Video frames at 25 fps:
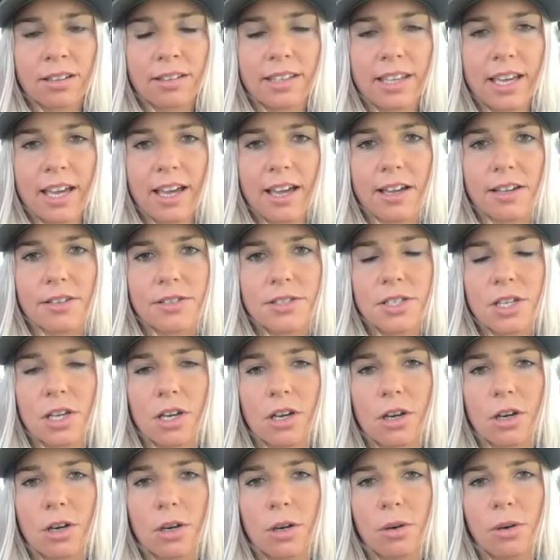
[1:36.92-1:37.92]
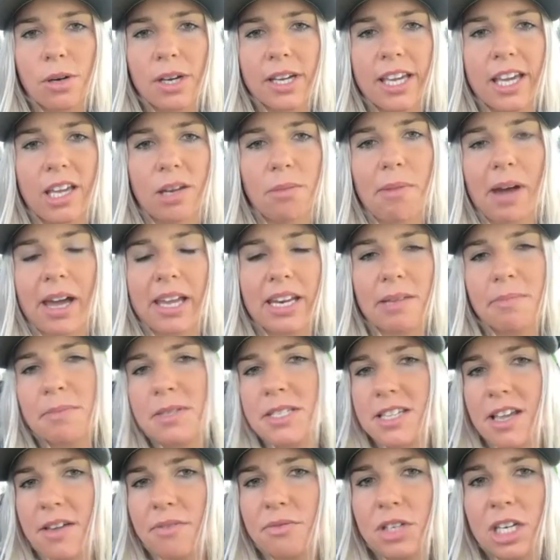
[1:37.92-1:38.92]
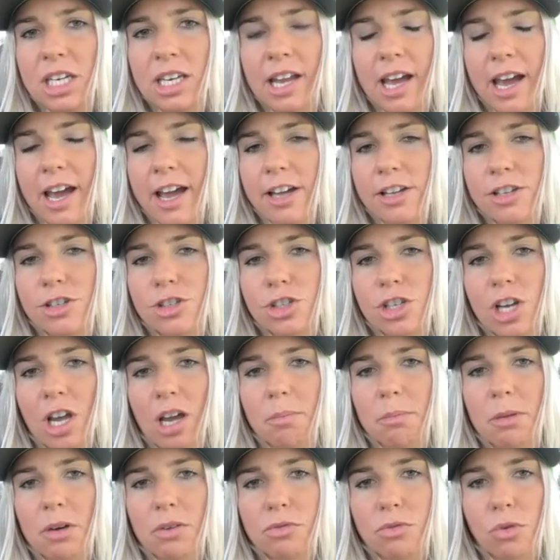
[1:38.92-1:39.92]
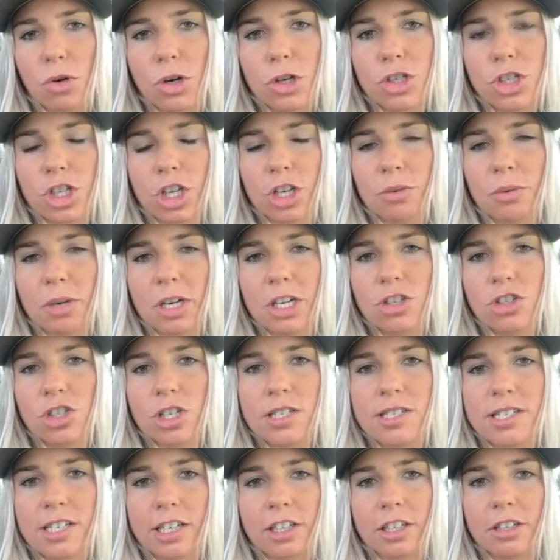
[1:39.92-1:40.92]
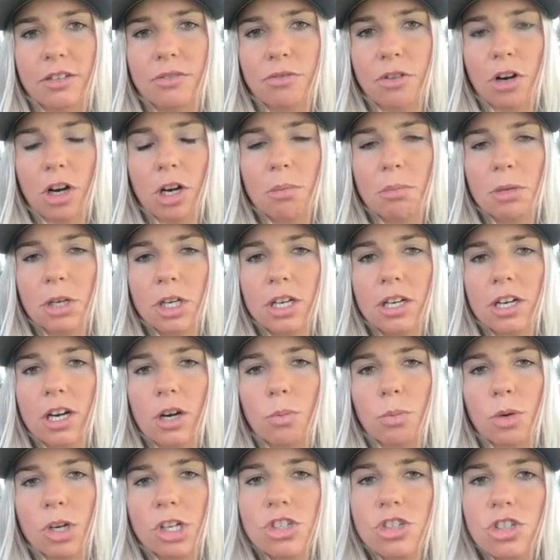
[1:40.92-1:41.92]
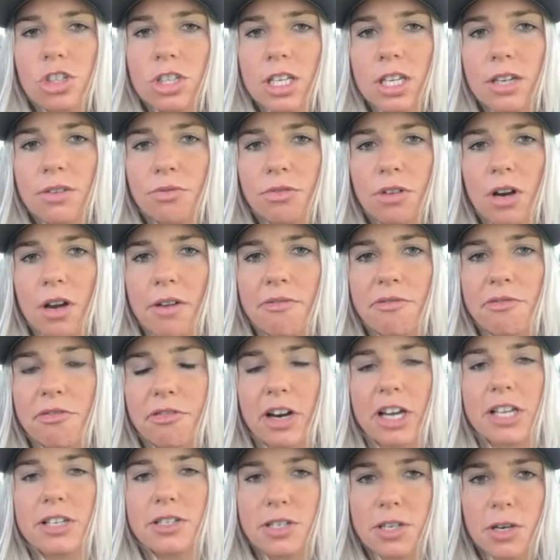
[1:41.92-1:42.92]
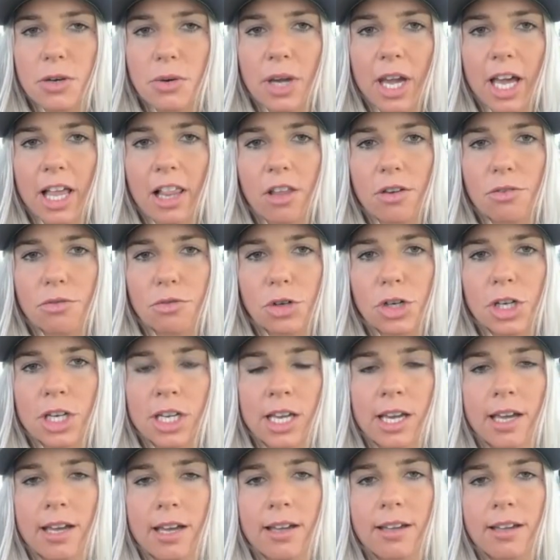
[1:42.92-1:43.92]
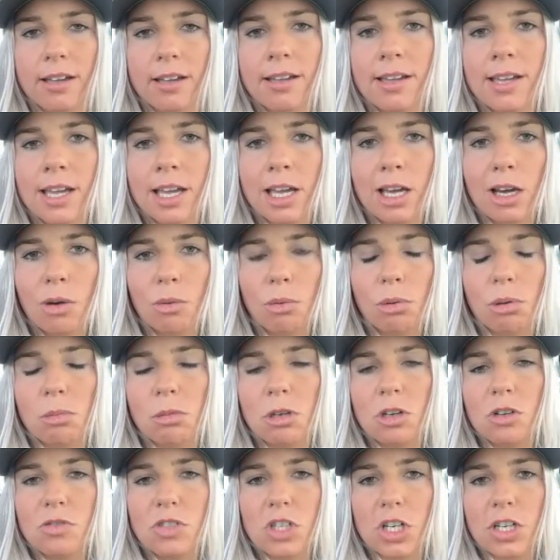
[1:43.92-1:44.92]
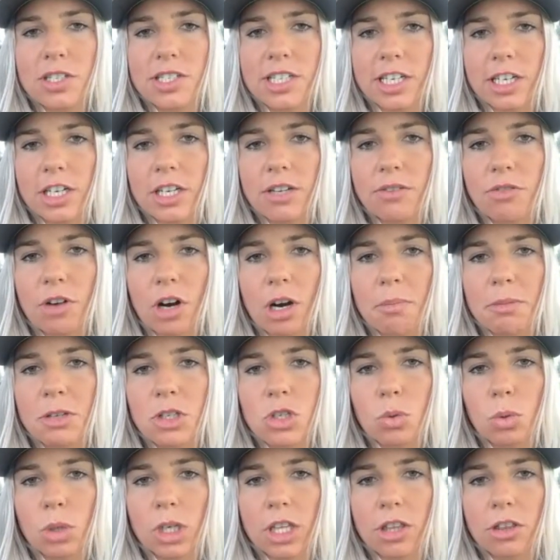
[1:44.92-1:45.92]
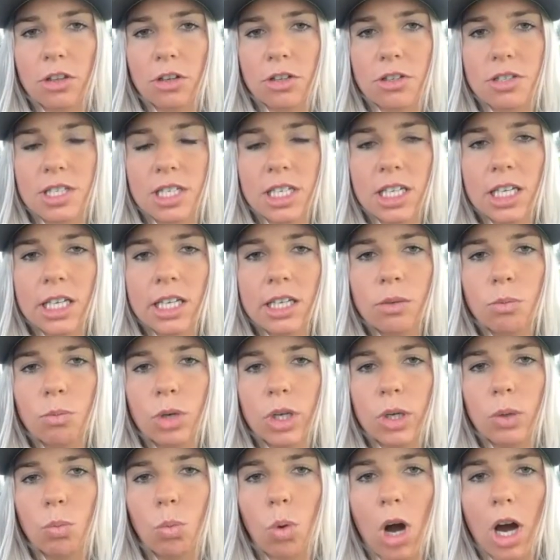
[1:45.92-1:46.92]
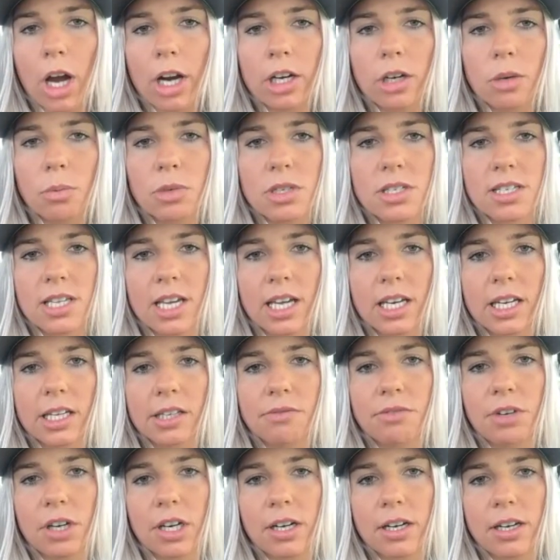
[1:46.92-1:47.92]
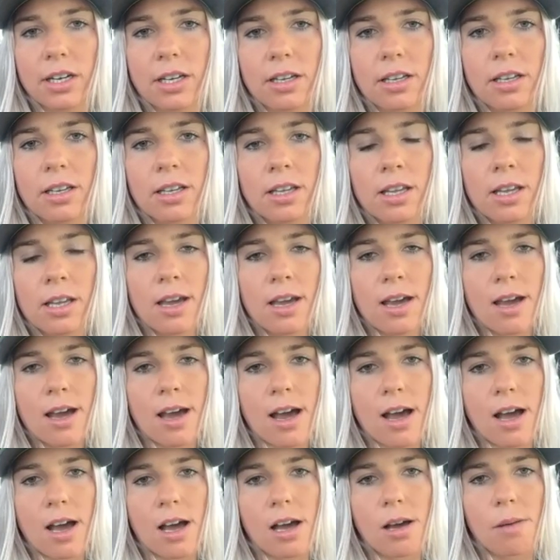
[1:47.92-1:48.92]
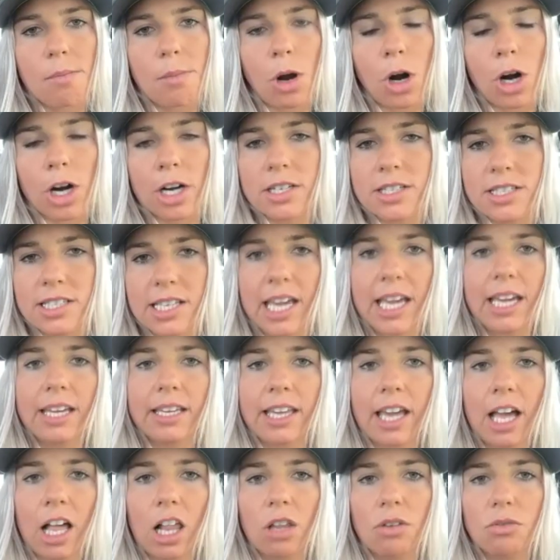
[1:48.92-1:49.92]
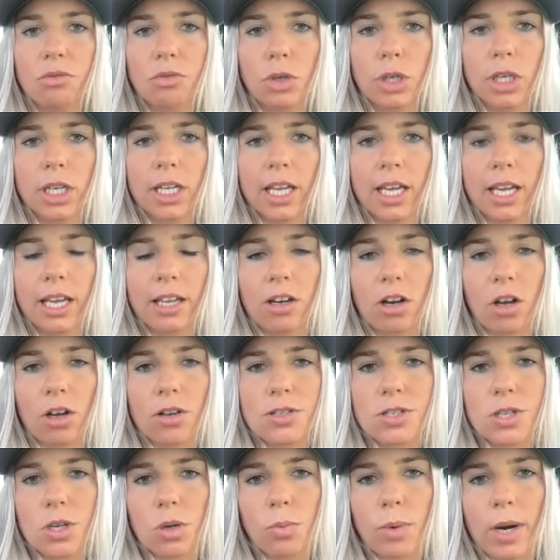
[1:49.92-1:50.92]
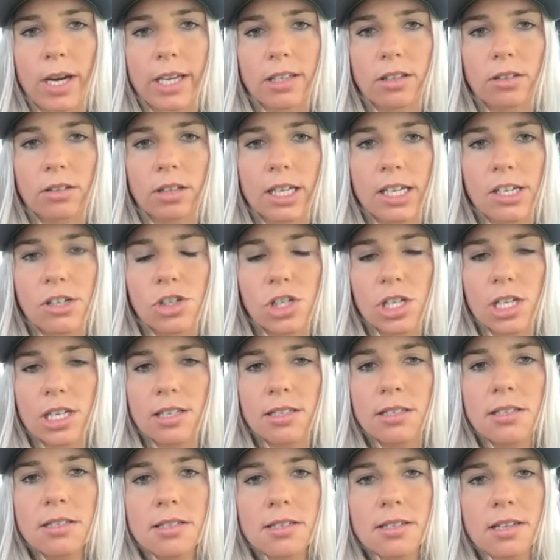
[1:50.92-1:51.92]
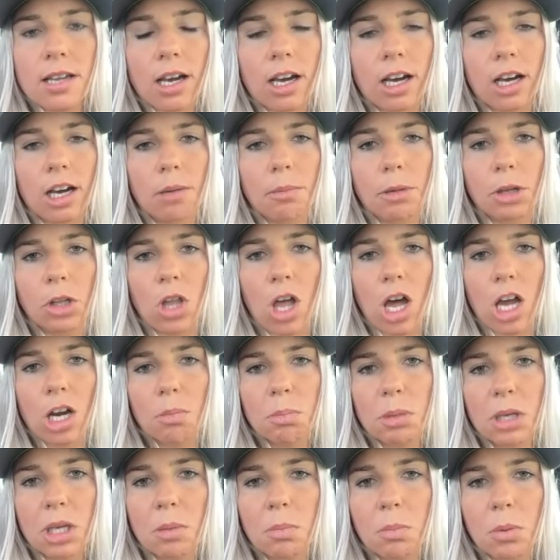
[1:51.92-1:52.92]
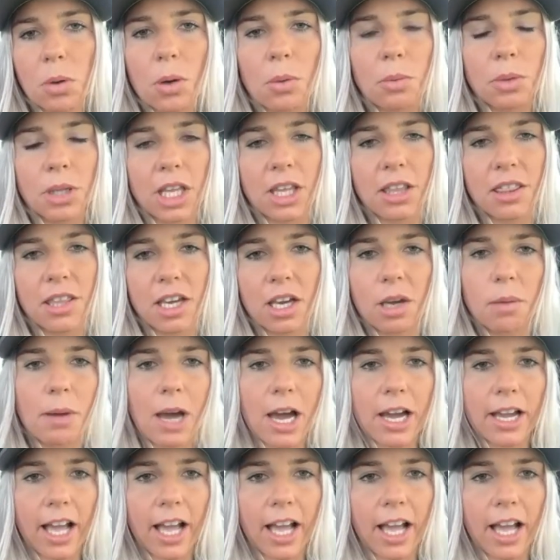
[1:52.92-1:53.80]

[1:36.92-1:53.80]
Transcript: Yeah, so again, my name's Stephanie Nash. I'm a fourth generation dairy farmer, originally from Fresno, California. We moved our dairy farm in 2013 when water was getting very um, hard to get in California and also regulations. Um, a lot of people, when they think about